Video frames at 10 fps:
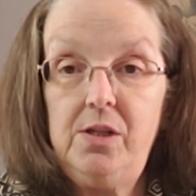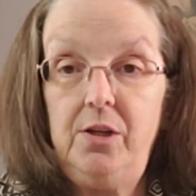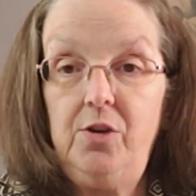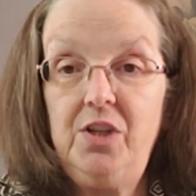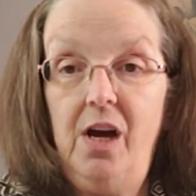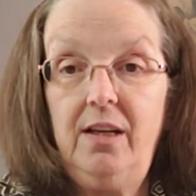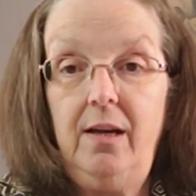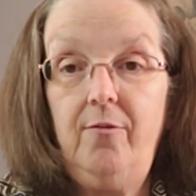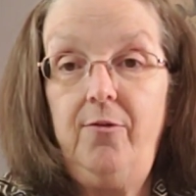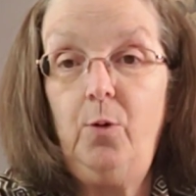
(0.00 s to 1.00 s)
So you're
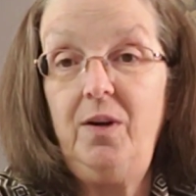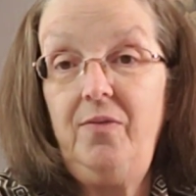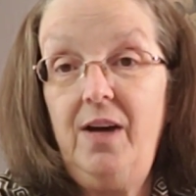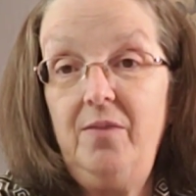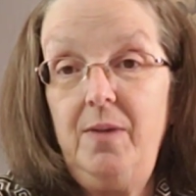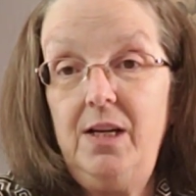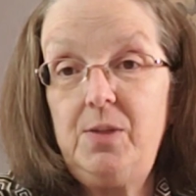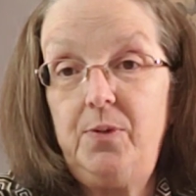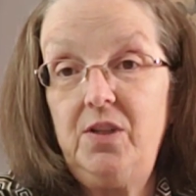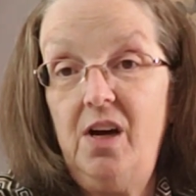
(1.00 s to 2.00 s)
talking 45
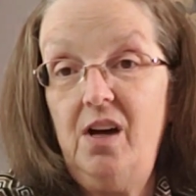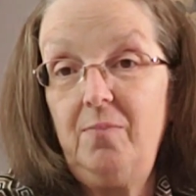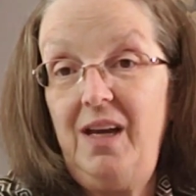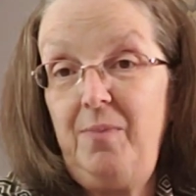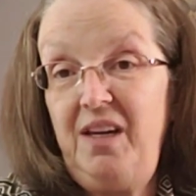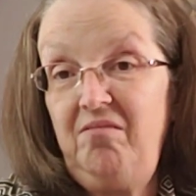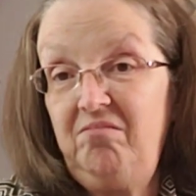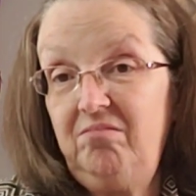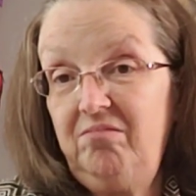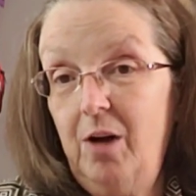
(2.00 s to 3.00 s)
minutes per dog maybe,
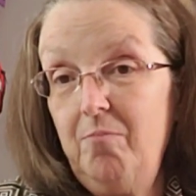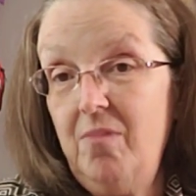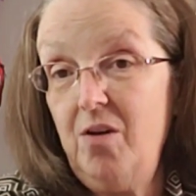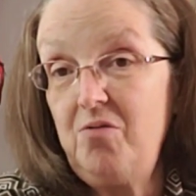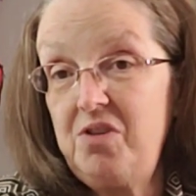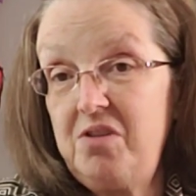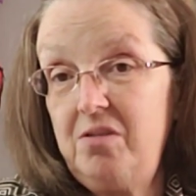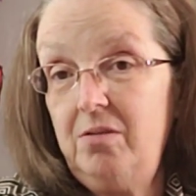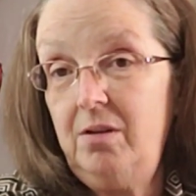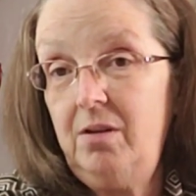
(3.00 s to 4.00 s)
on most,